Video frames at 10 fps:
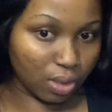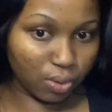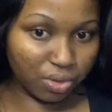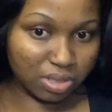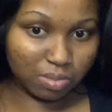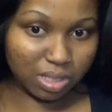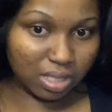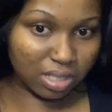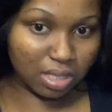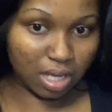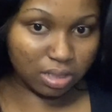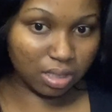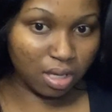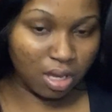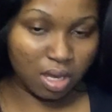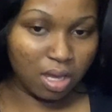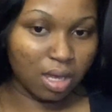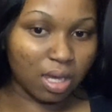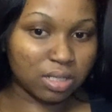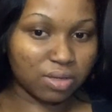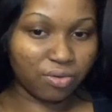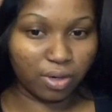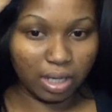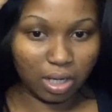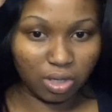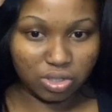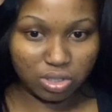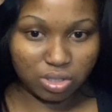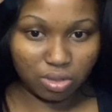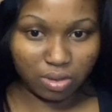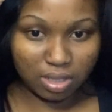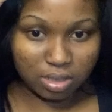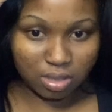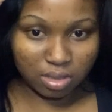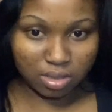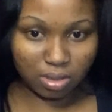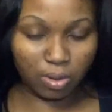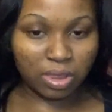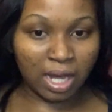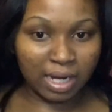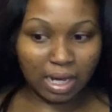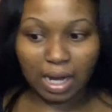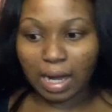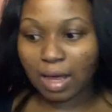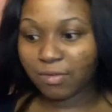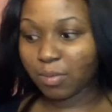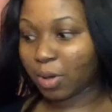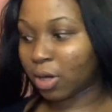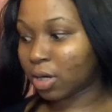Christmas has a different energy to it. So that I love about